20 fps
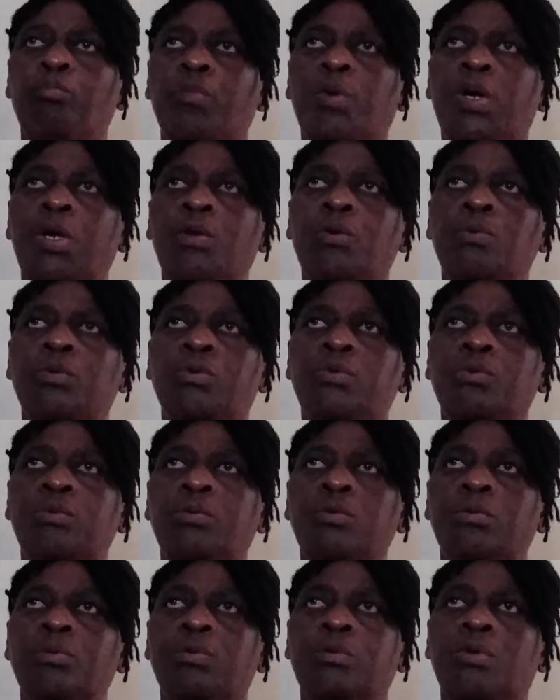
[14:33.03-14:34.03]
I used
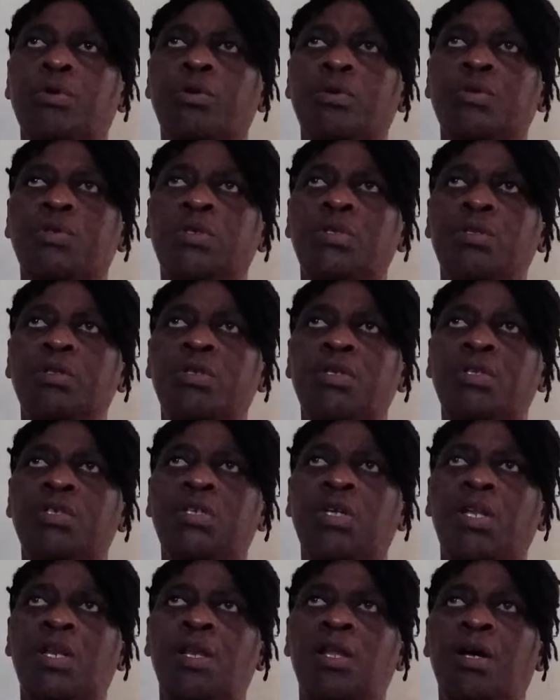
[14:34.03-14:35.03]
to curse in
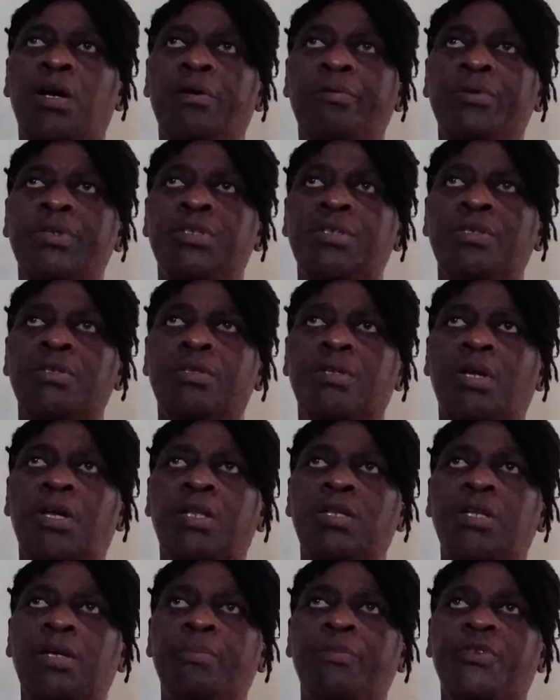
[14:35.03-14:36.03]
decent languages
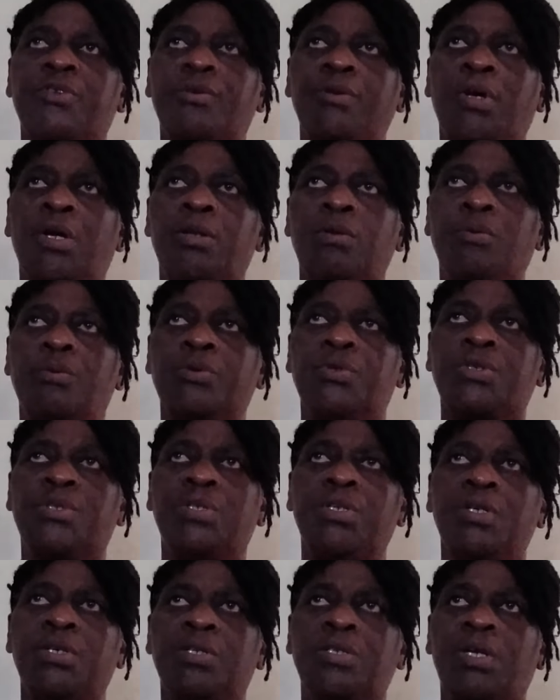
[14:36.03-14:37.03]
and, them, and those
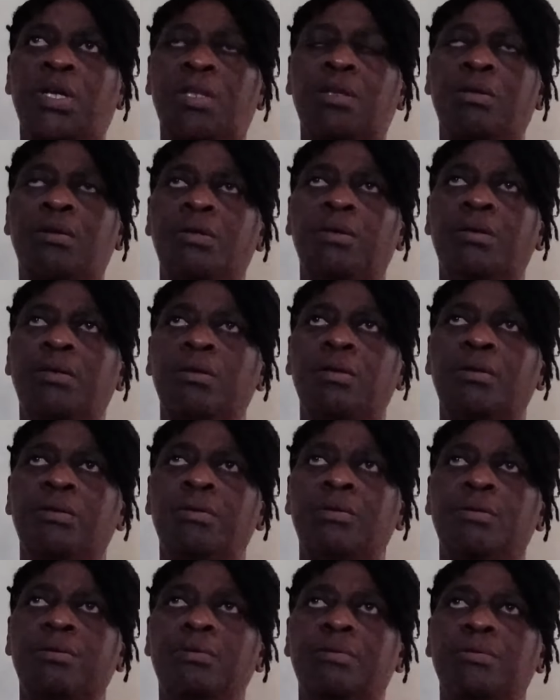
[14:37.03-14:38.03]
things, and
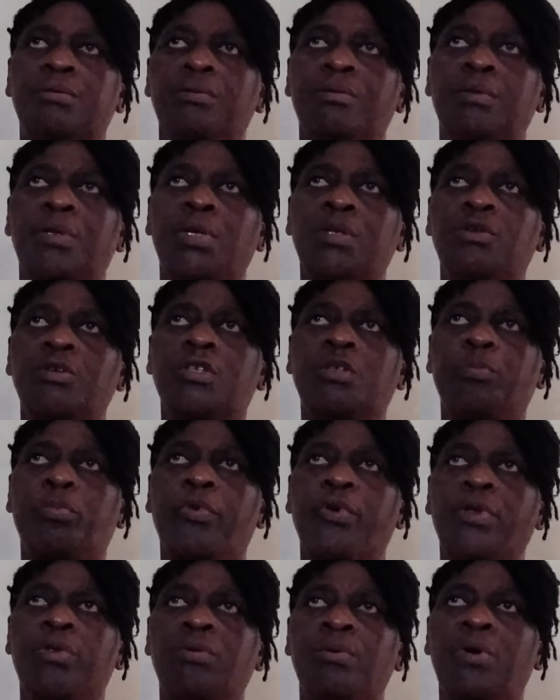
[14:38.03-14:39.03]
I just
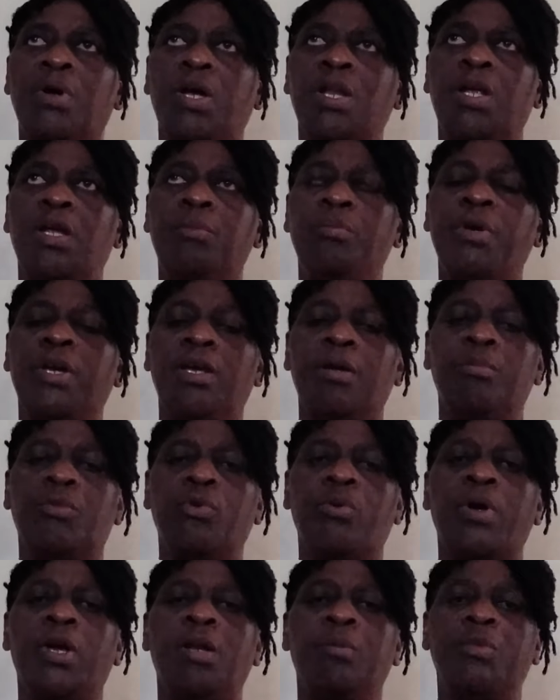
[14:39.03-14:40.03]
pray to God and beg him
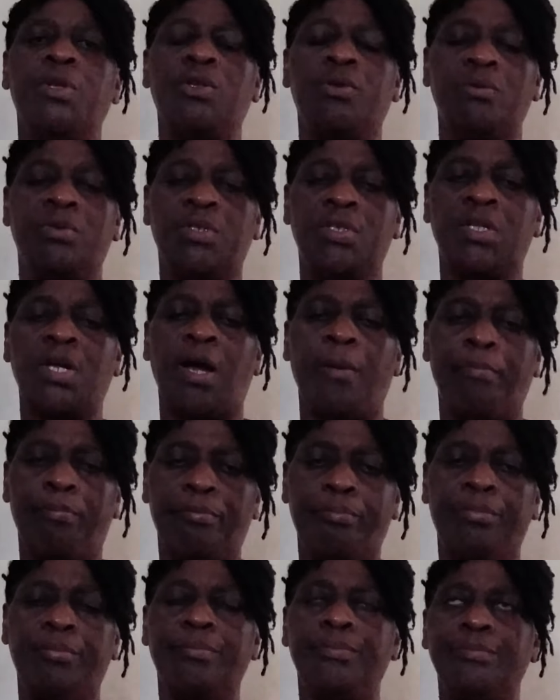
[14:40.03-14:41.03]
to help me to stop.
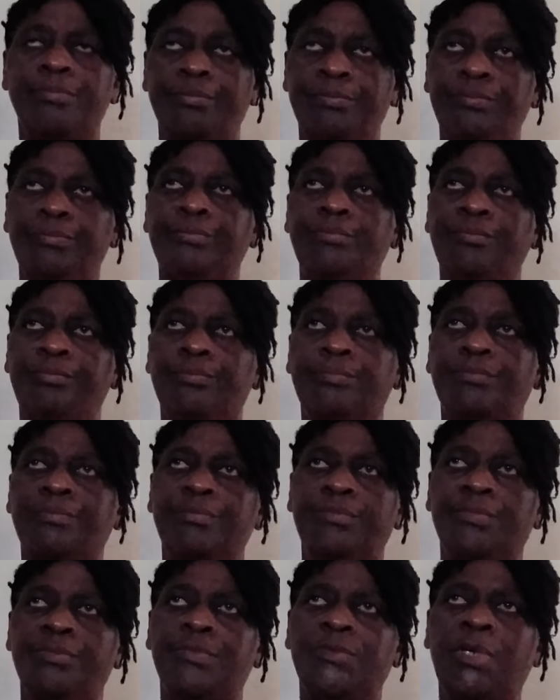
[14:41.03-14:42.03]

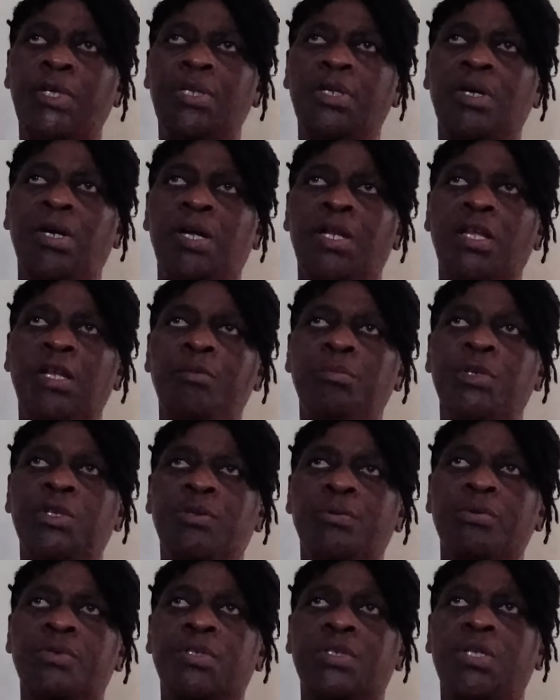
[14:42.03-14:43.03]
And God help me
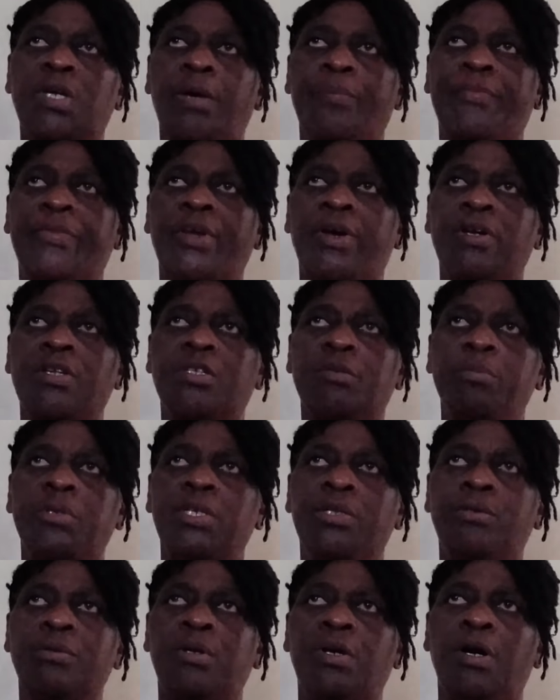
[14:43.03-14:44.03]
to stop. Thanks
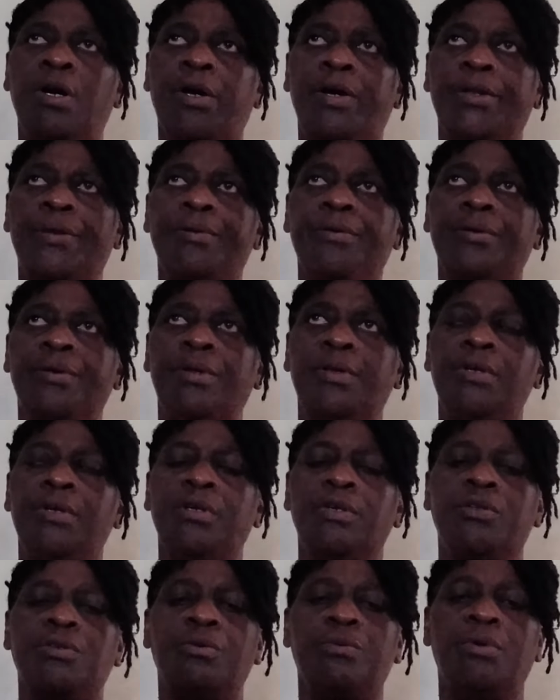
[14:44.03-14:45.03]
be to God.
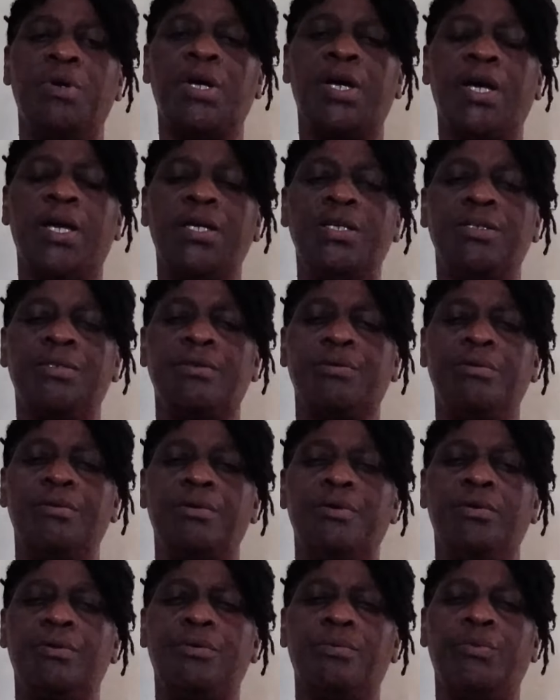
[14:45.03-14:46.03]
So, guys,
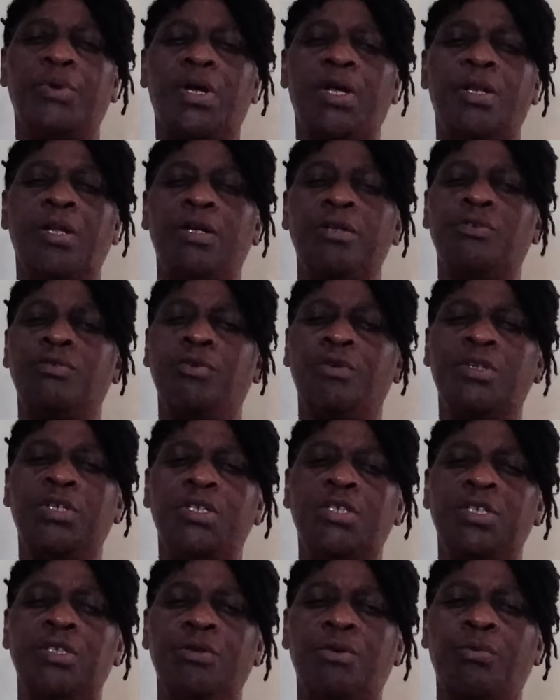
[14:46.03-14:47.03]
we are not
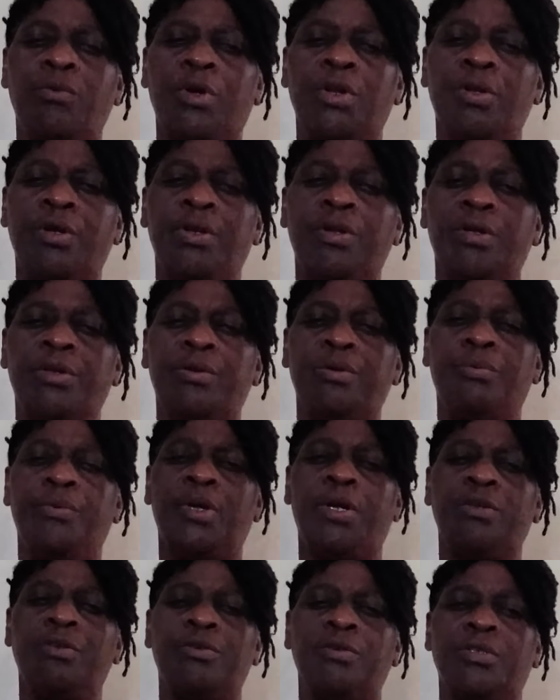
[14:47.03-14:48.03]
judging one another, we
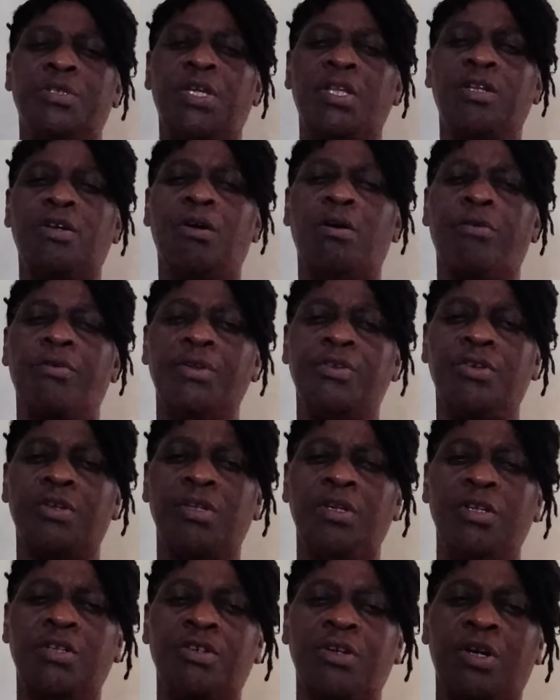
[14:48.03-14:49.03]
are just
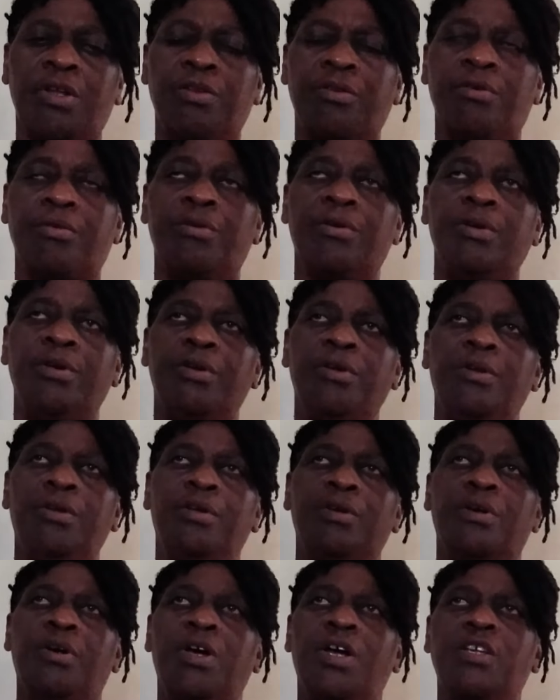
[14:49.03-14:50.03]
encouraging each other
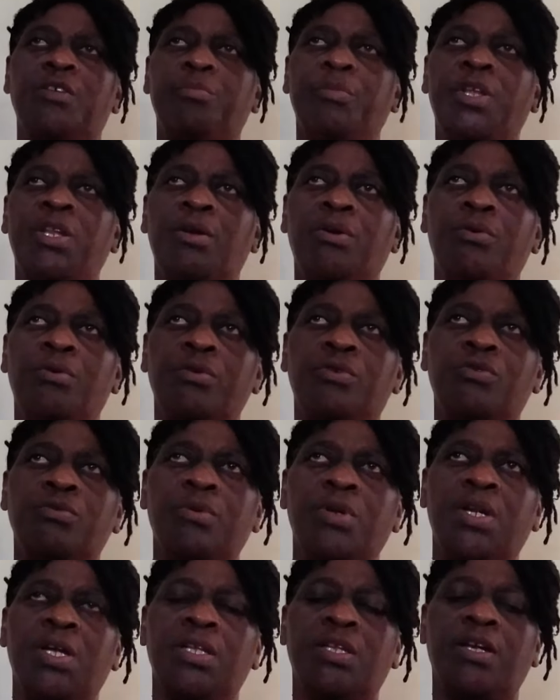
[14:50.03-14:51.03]
because many go
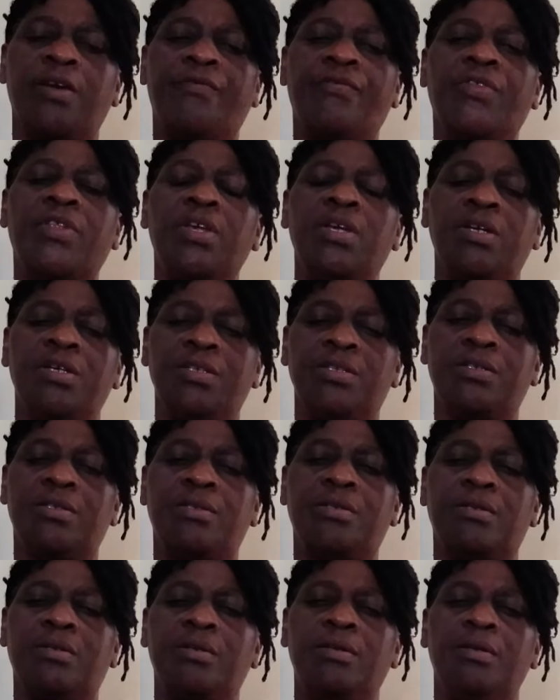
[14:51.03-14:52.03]
through a lot of
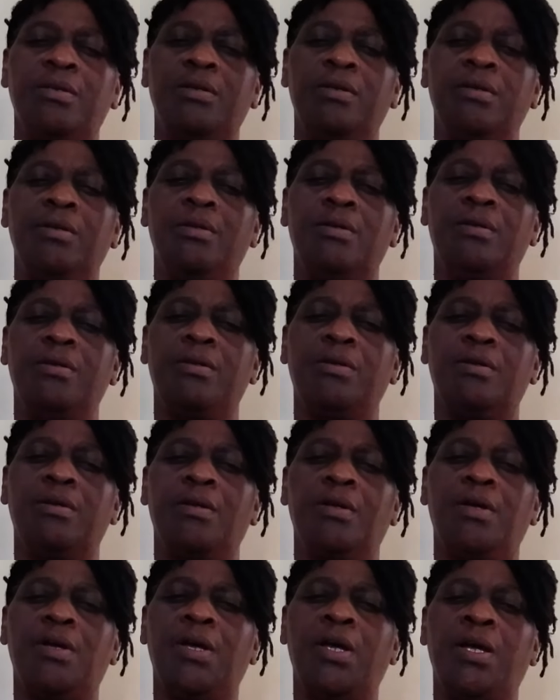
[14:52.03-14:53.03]
things.
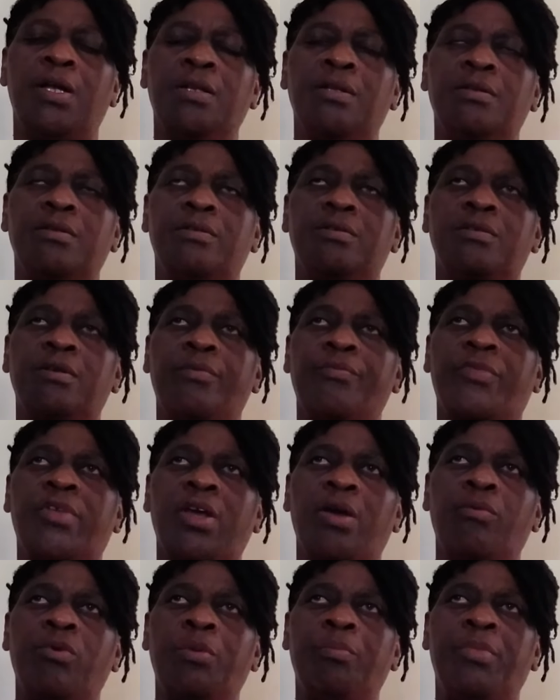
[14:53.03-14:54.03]
And
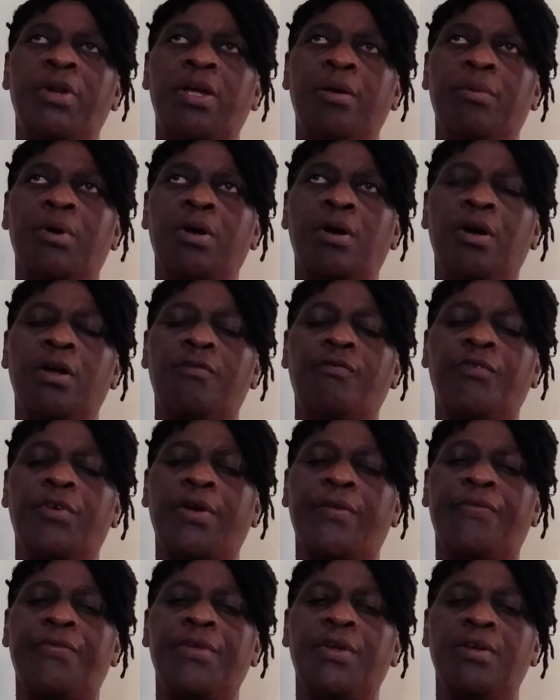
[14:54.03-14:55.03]
sometimes we blame God
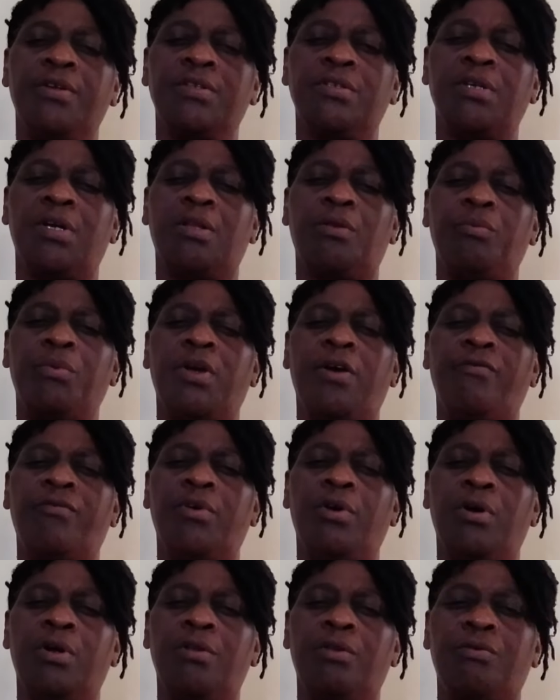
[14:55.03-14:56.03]
for things that we have
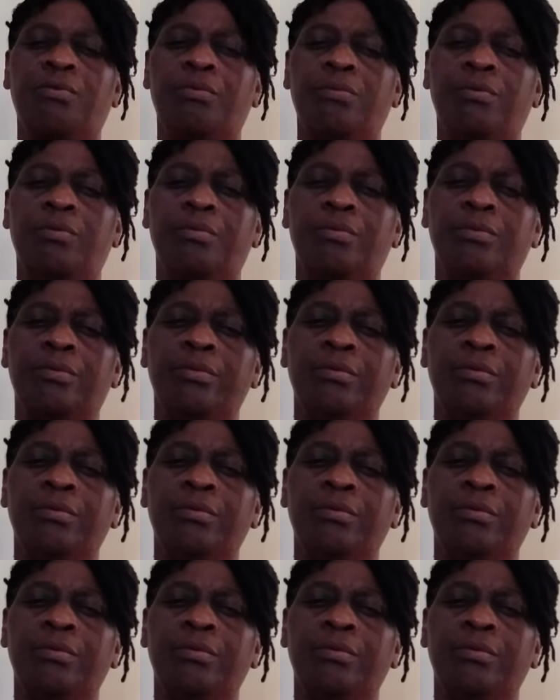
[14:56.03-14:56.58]
gone through,